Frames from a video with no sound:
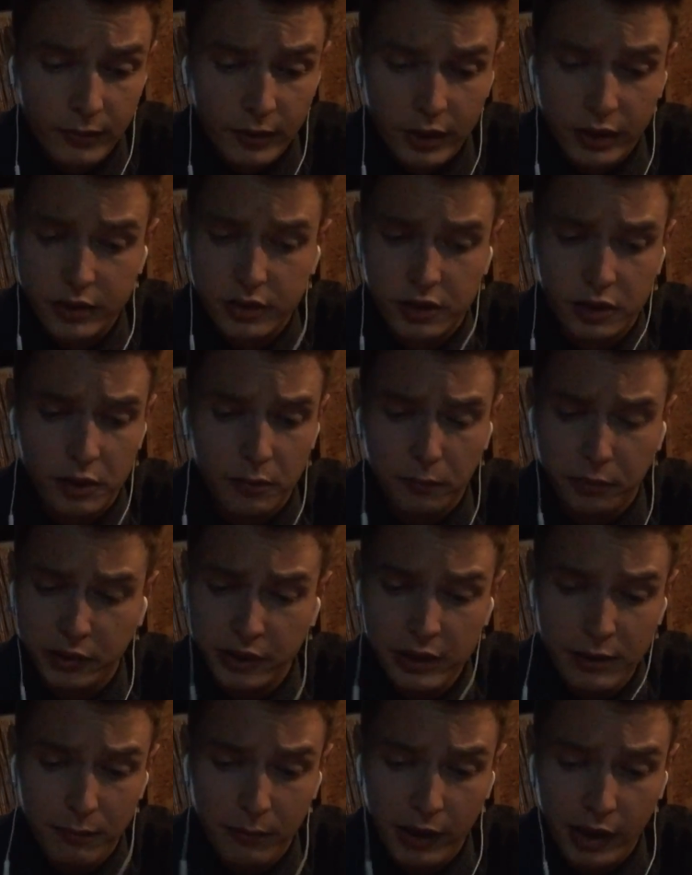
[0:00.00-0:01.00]
It's a
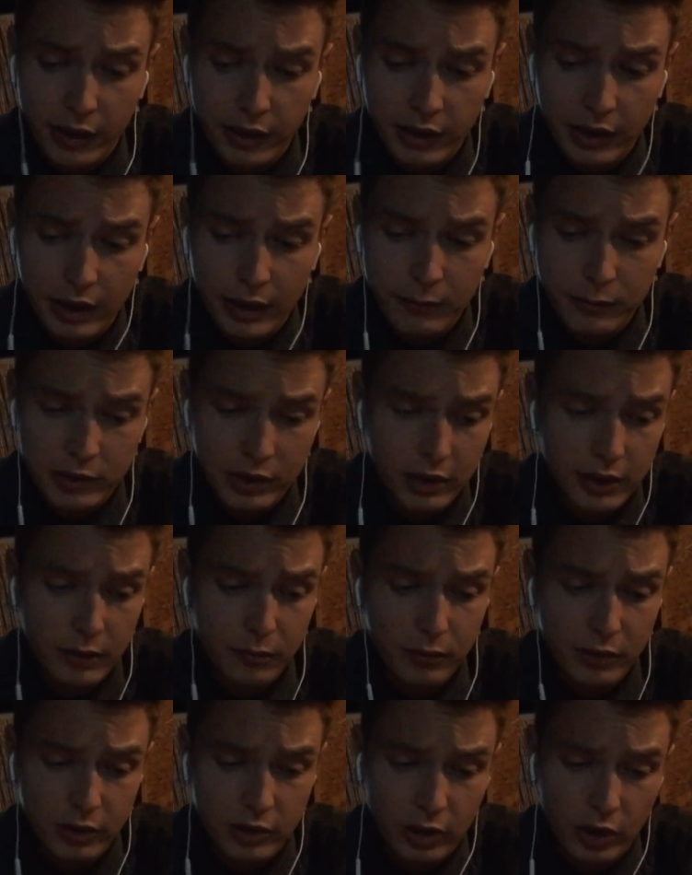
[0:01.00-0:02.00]
complete mind game to
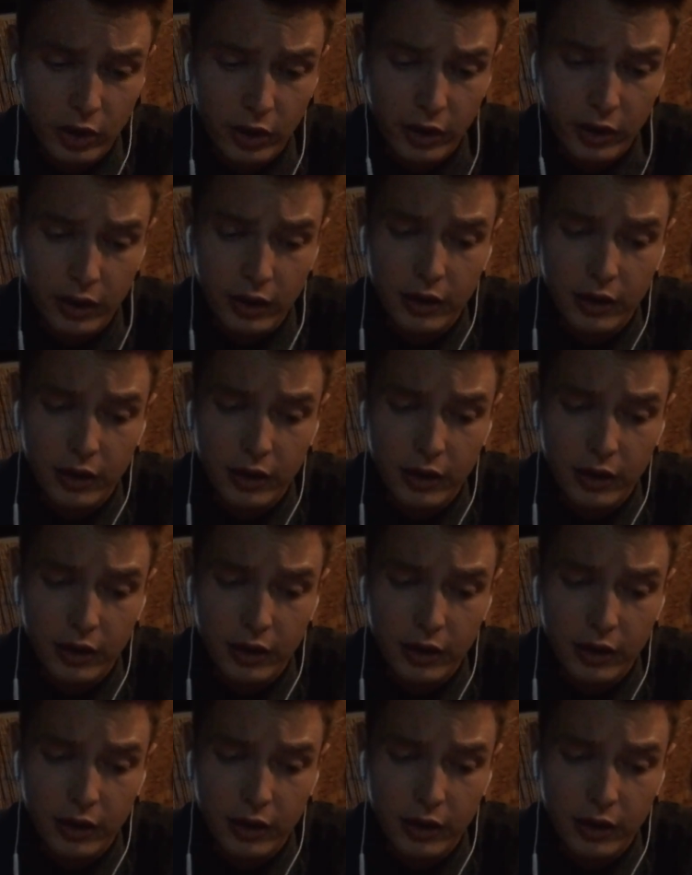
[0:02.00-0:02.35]
keep the target